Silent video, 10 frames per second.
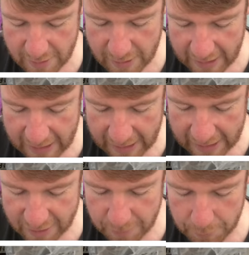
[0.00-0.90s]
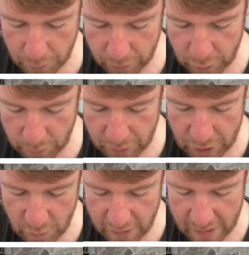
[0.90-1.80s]
and I get to pull double
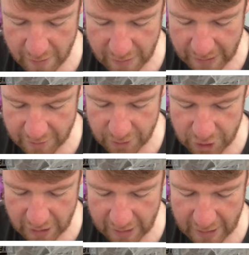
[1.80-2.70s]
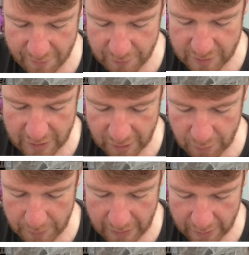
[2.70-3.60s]
duty. I get to check every single
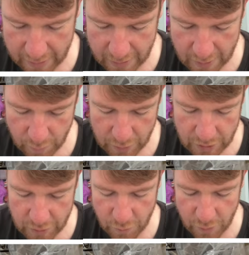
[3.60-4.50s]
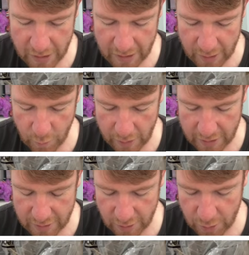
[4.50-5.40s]
bag, which is really
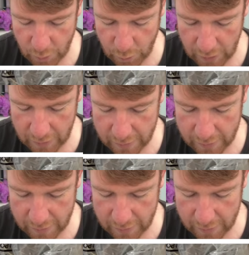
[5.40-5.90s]
quite cool.